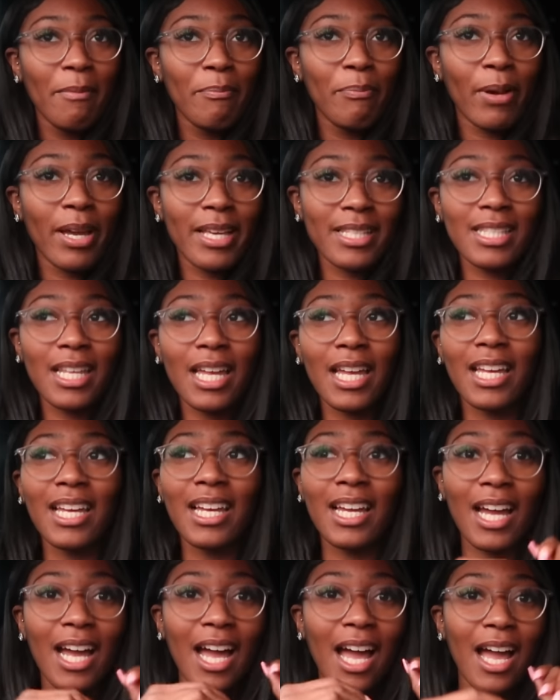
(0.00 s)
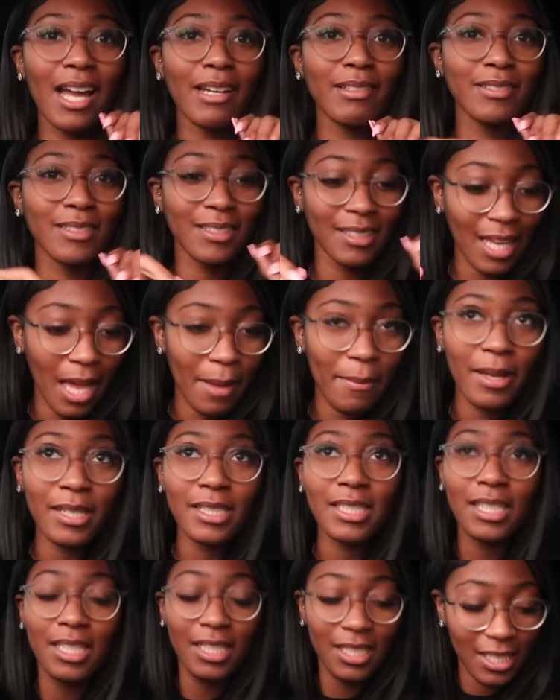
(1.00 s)
But it's like, I'm
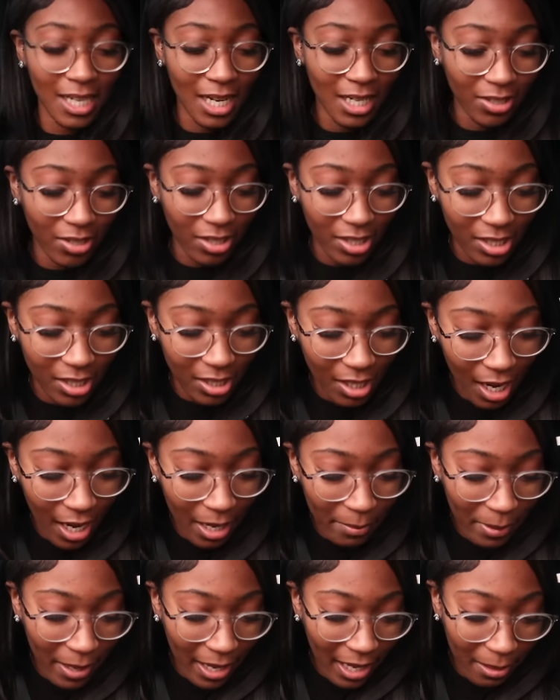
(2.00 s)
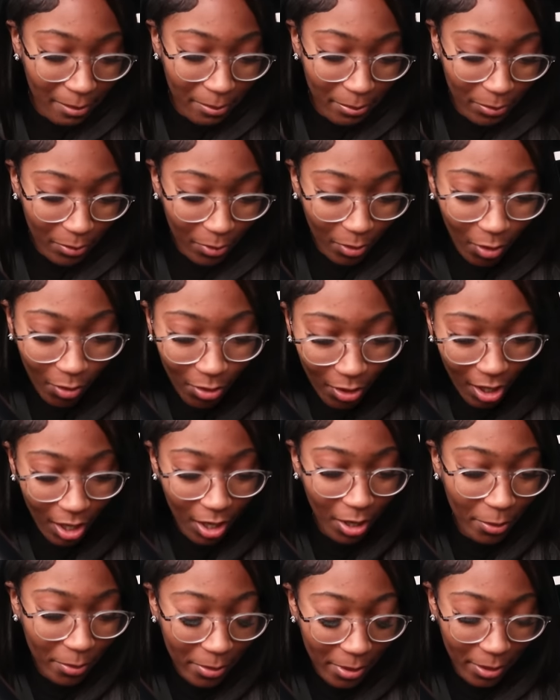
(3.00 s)
actually genuinely a shy babe on the
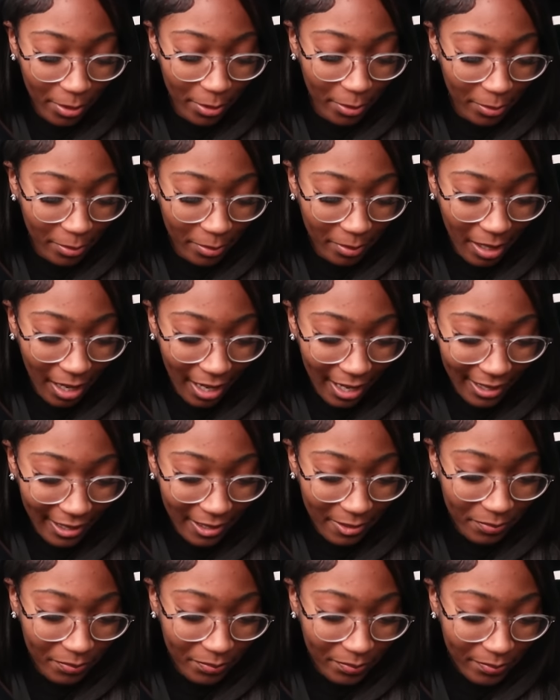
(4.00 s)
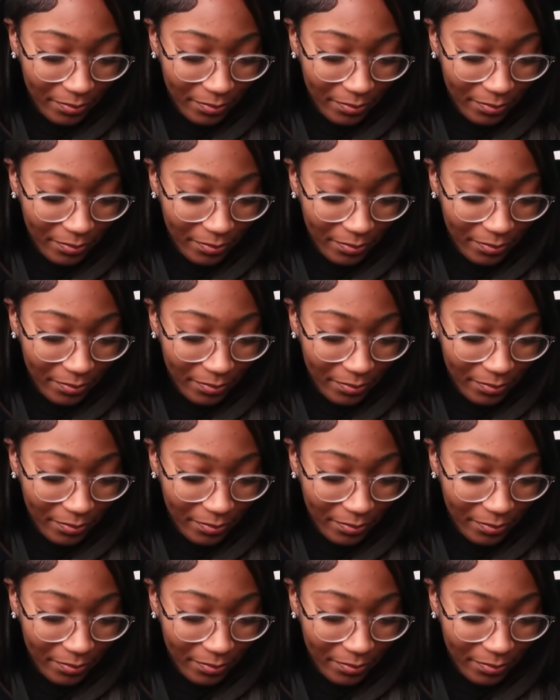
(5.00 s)
low though. Like,